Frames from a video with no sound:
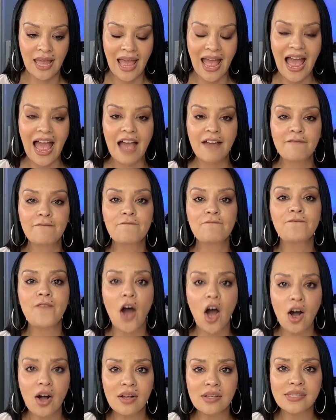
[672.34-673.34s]
have
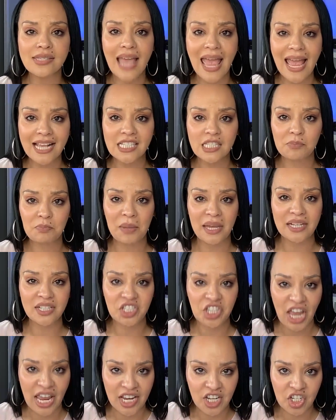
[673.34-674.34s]
false
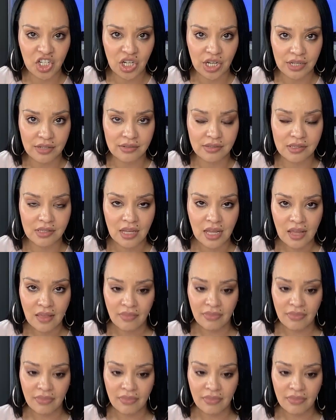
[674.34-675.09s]
expectations